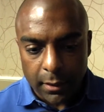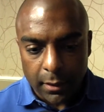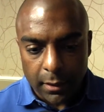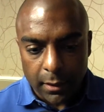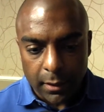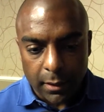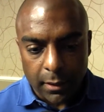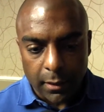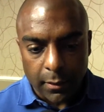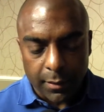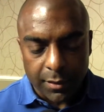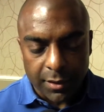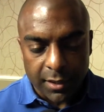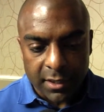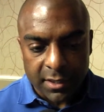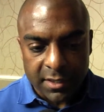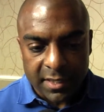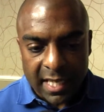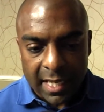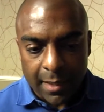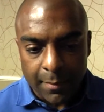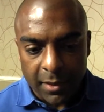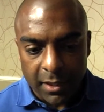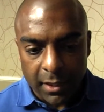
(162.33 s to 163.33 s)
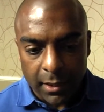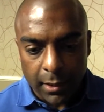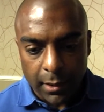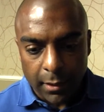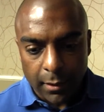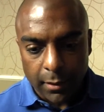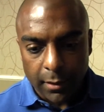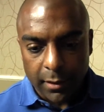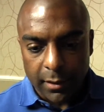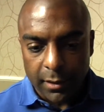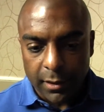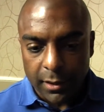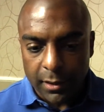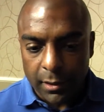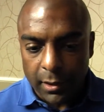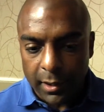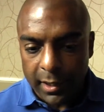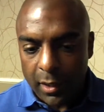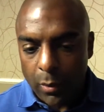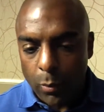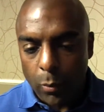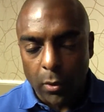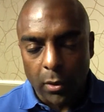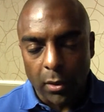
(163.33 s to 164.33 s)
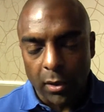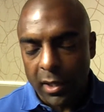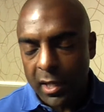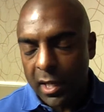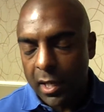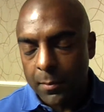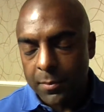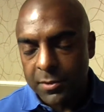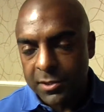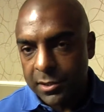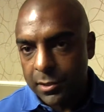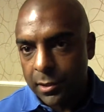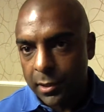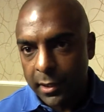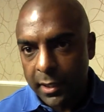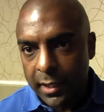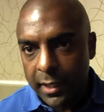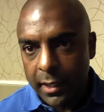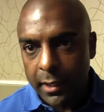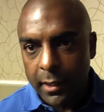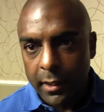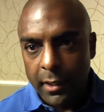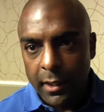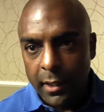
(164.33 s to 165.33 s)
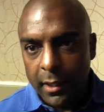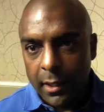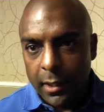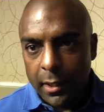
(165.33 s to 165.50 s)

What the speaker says: You know, at this time of year, you look at World Cups, you look at